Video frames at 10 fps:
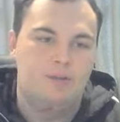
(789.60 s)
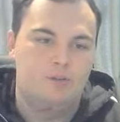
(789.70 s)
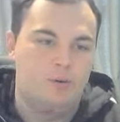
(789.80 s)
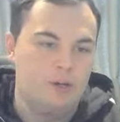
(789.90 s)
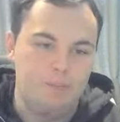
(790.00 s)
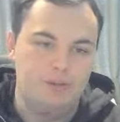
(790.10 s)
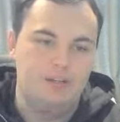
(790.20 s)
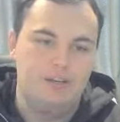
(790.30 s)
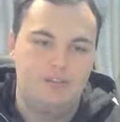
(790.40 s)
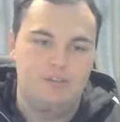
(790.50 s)
quite a bit
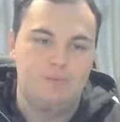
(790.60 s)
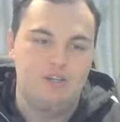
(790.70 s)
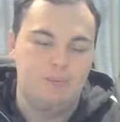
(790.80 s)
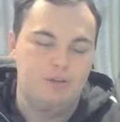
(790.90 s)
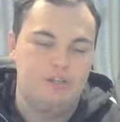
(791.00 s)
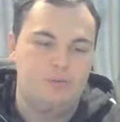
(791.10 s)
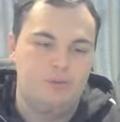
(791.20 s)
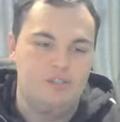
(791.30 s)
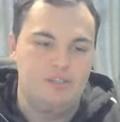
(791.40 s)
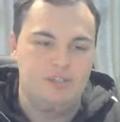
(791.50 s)
in this matchup against
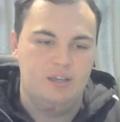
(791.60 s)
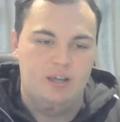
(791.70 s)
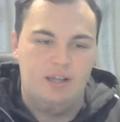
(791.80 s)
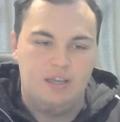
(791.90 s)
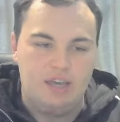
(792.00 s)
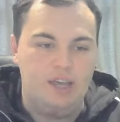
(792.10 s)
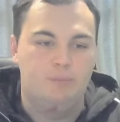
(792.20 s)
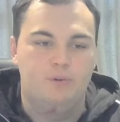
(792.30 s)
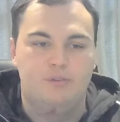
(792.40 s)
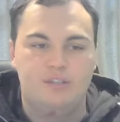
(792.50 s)
Gouti. Kane
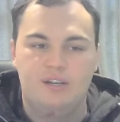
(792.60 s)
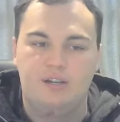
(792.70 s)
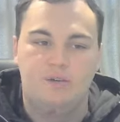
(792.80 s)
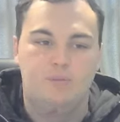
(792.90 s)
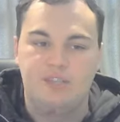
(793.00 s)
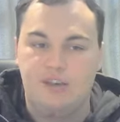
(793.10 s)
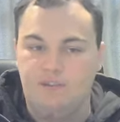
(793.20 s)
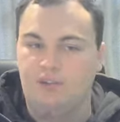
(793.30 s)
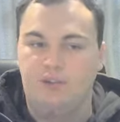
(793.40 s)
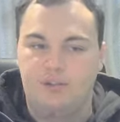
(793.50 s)
Mousah was
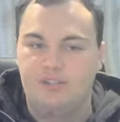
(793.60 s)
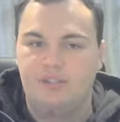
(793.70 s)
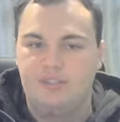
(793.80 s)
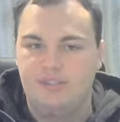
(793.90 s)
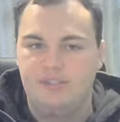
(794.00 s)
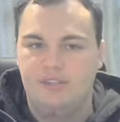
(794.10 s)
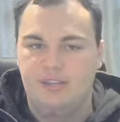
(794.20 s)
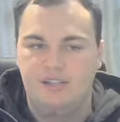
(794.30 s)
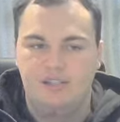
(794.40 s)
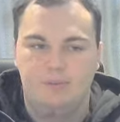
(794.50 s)
having a lot of success
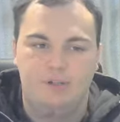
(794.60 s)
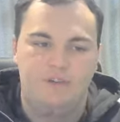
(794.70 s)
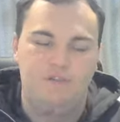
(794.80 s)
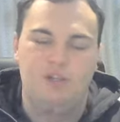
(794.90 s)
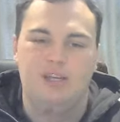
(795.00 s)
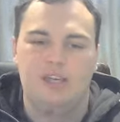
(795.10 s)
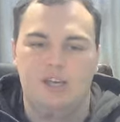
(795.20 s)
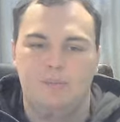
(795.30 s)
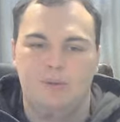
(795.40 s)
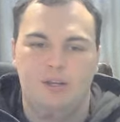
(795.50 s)
against him, and I feel like
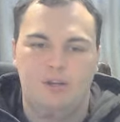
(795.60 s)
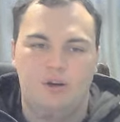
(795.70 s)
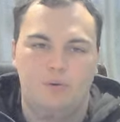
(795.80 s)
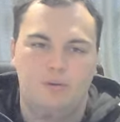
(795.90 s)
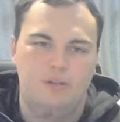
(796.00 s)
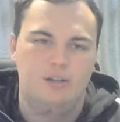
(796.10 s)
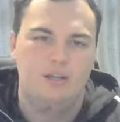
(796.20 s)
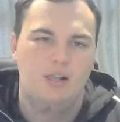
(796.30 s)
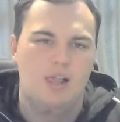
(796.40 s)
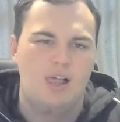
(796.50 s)
him and Colgan
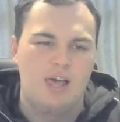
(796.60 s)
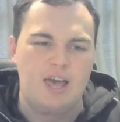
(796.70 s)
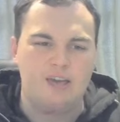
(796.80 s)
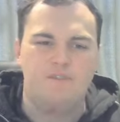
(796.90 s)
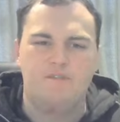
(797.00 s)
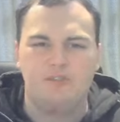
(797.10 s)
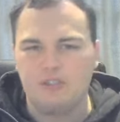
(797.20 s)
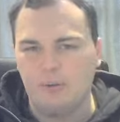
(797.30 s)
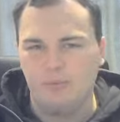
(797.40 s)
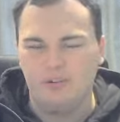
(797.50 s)
have
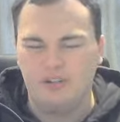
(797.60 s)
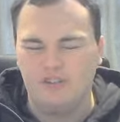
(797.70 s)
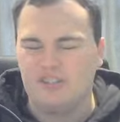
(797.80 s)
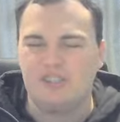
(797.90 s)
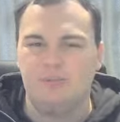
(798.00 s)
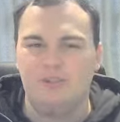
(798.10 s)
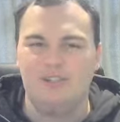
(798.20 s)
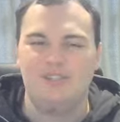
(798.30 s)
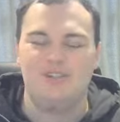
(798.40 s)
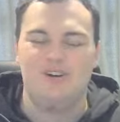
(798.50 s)
somewhat of a
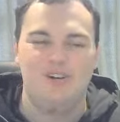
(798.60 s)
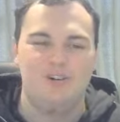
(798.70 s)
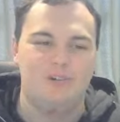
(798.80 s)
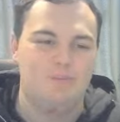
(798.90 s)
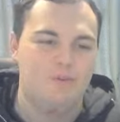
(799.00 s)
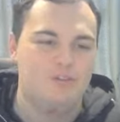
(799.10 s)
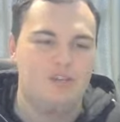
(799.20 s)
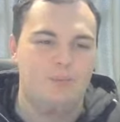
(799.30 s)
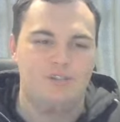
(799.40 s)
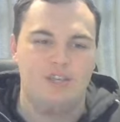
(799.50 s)
similar style.
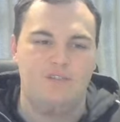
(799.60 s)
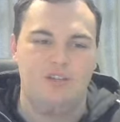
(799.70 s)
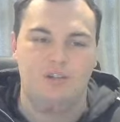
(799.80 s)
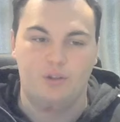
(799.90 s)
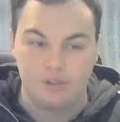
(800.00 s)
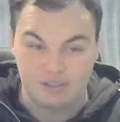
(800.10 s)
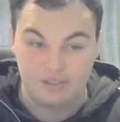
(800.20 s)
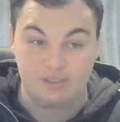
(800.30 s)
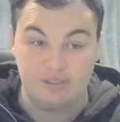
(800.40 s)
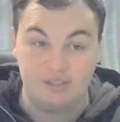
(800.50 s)
Mousah was having a lot of
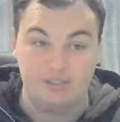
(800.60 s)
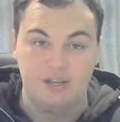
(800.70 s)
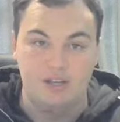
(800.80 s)
success